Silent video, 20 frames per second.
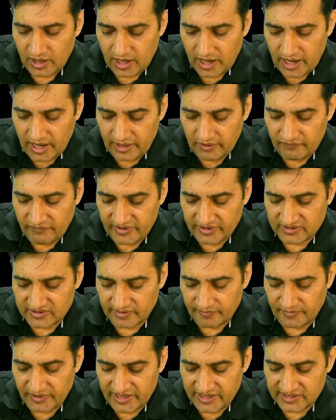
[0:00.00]
and when
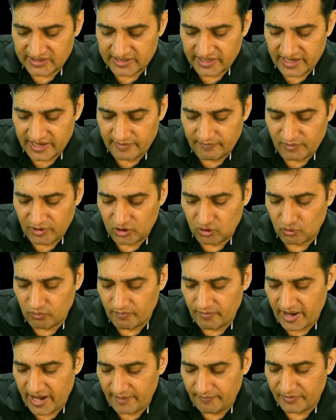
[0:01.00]
somebody is able to
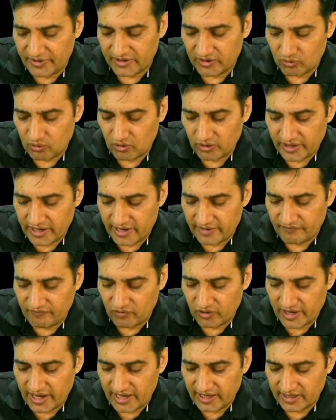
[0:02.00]
map it, okay,
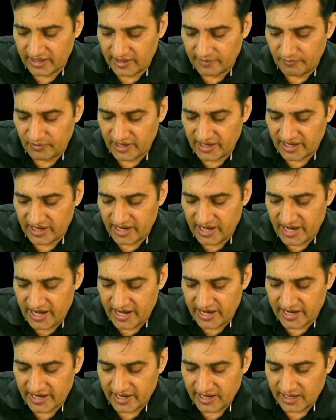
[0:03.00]
for encrypting
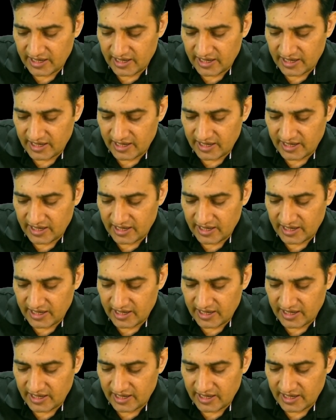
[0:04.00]
A